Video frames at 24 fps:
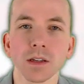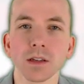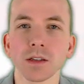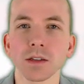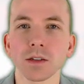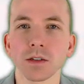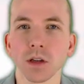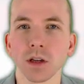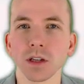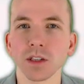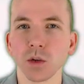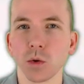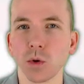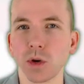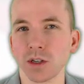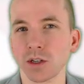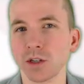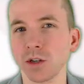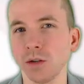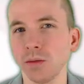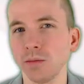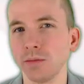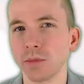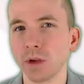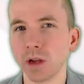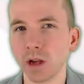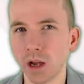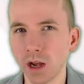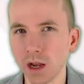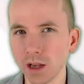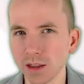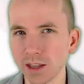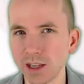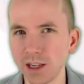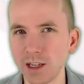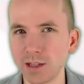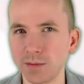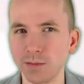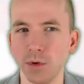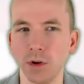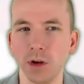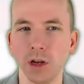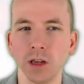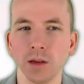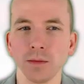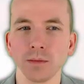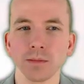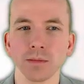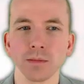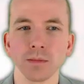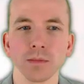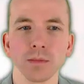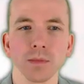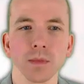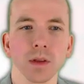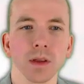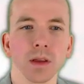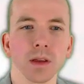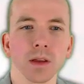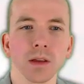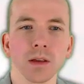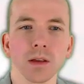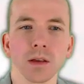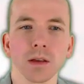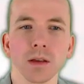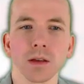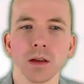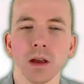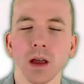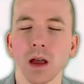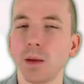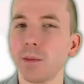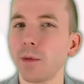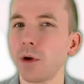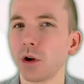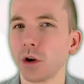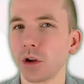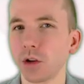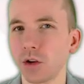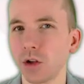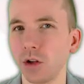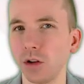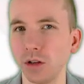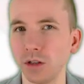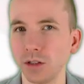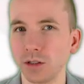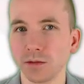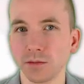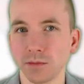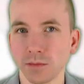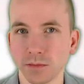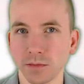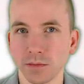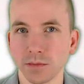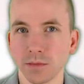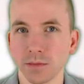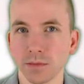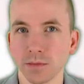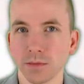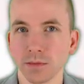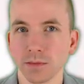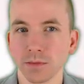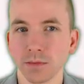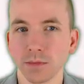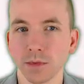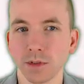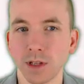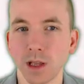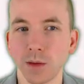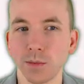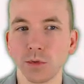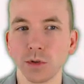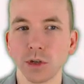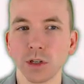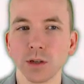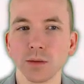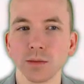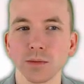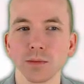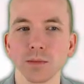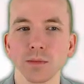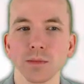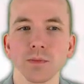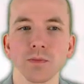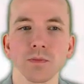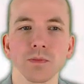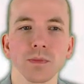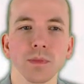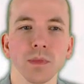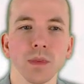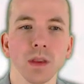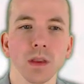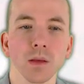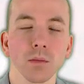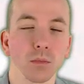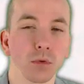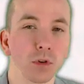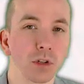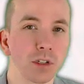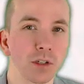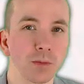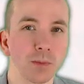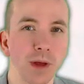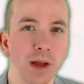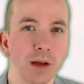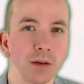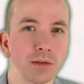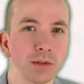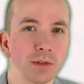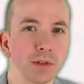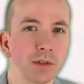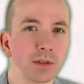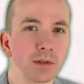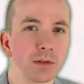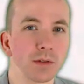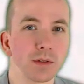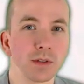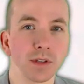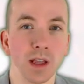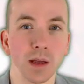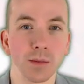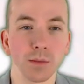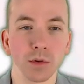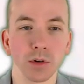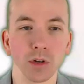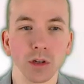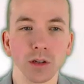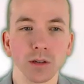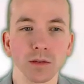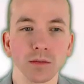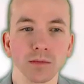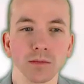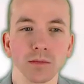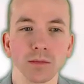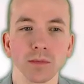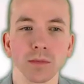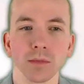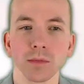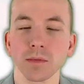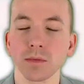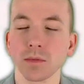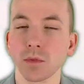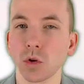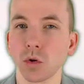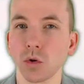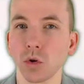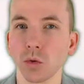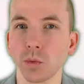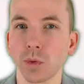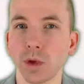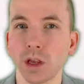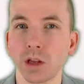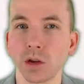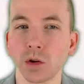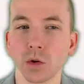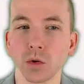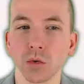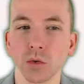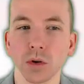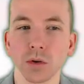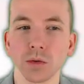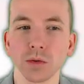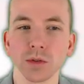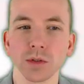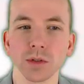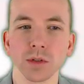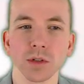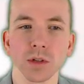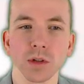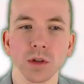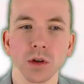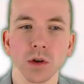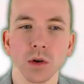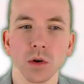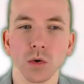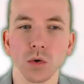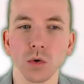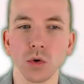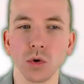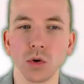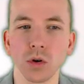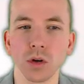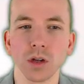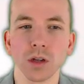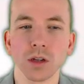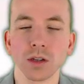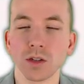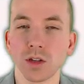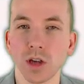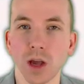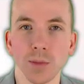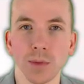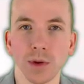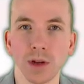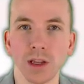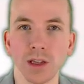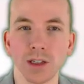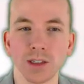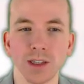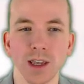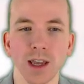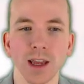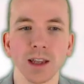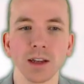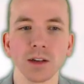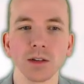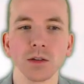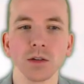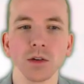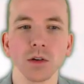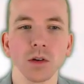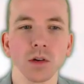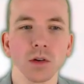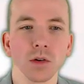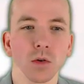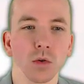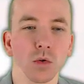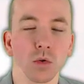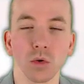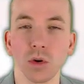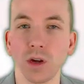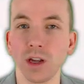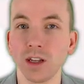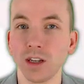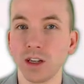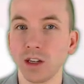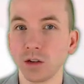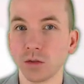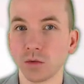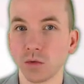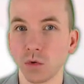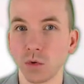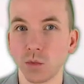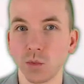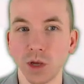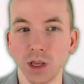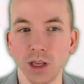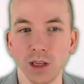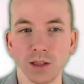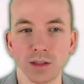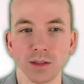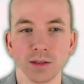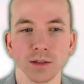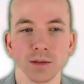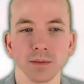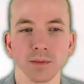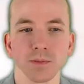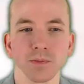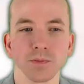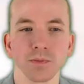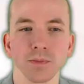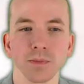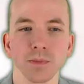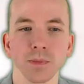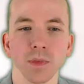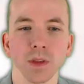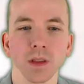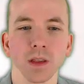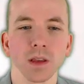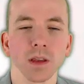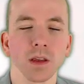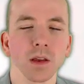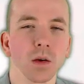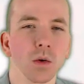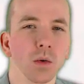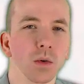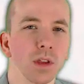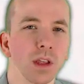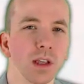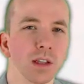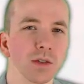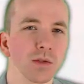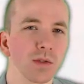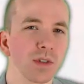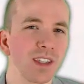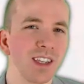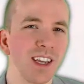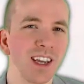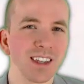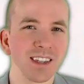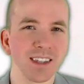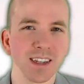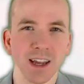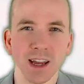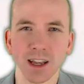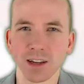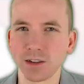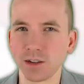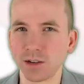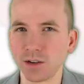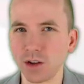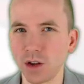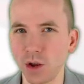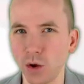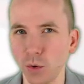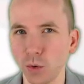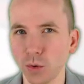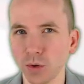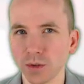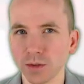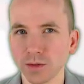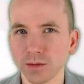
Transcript: So here's a question. Are these money? American dollars, is that money? British pounds, is that money? European euros, or Japanese yen, or Indian rupees? Well, the answer is yes and no.